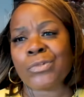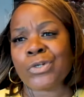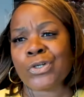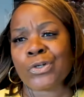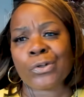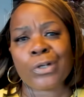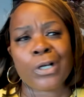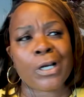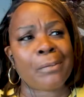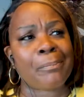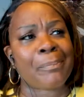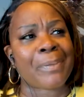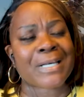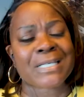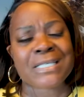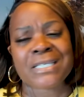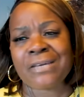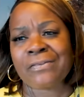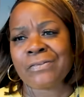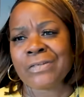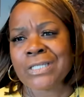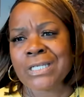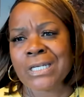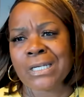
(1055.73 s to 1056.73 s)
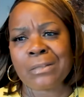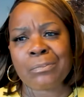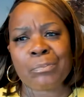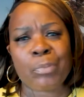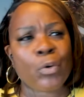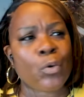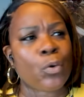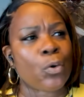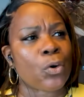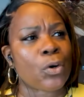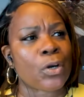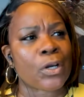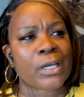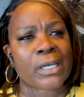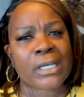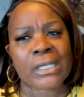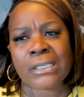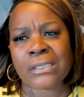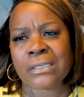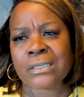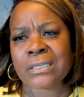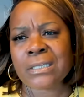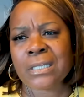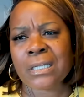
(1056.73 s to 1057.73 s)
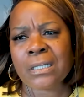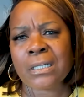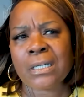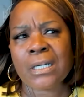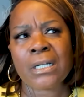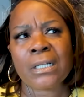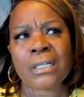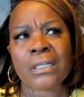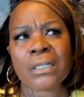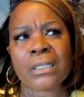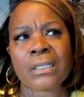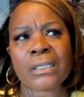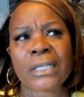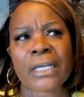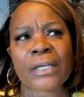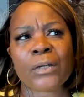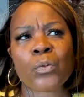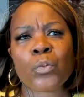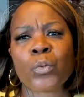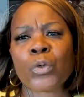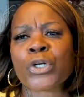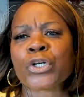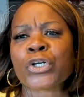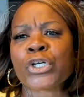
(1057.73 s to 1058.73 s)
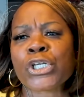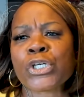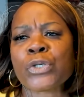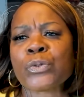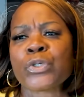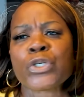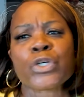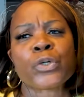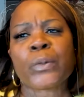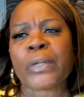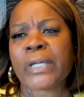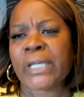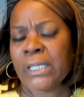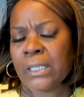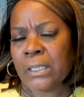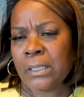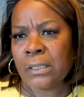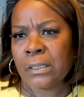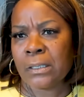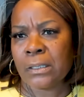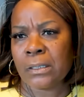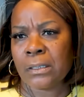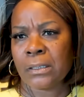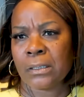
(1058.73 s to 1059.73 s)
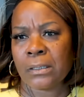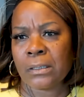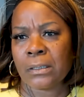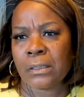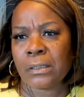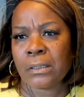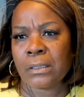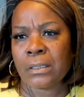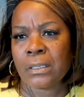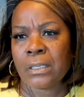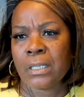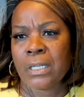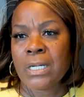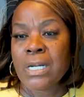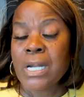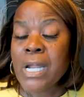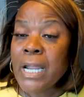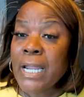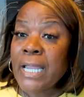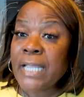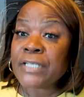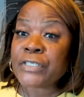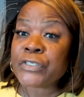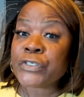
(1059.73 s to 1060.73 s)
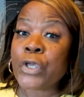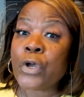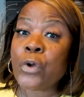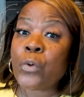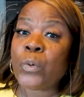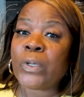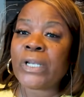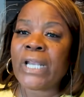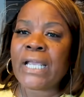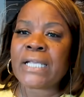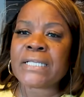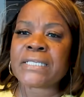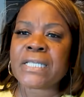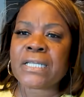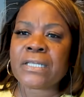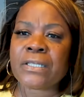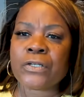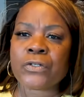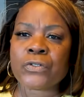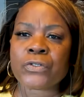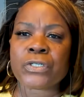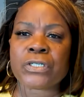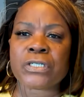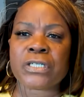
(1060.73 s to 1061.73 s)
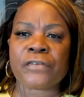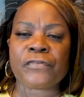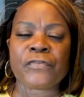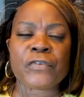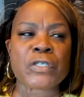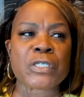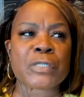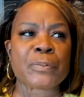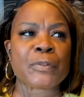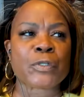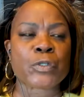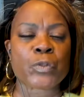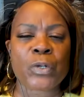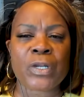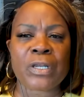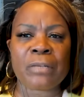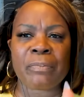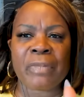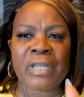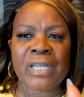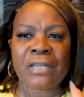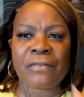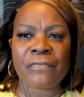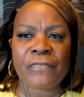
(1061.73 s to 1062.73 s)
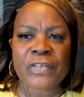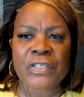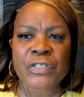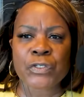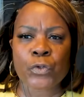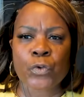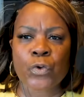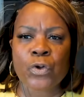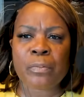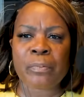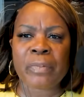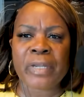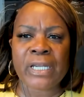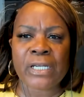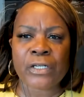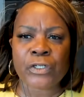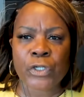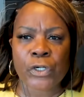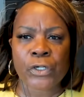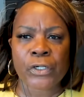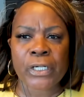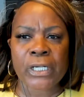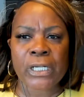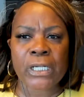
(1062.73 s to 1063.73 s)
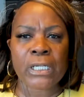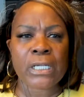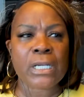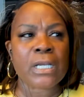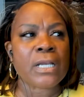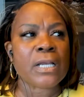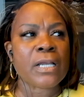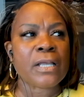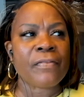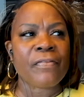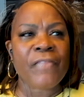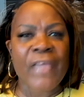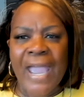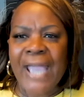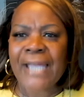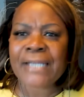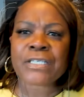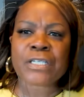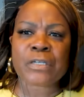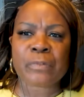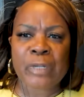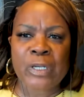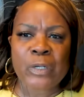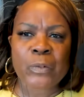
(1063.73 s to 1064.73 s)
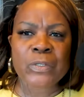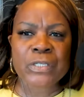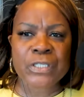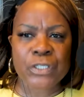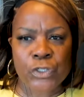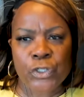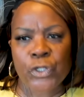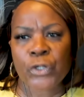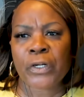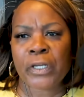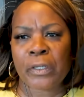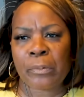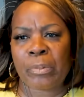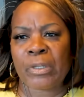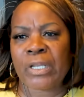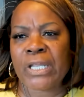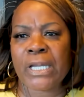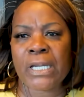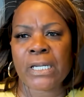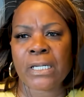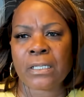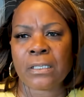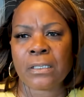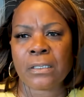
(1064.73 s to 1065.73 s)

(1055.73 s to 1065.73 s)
You're up by 17 points. Like, what are you doing? And so when I say there's a difference between being physical and being dirty, that to me was a dirty play.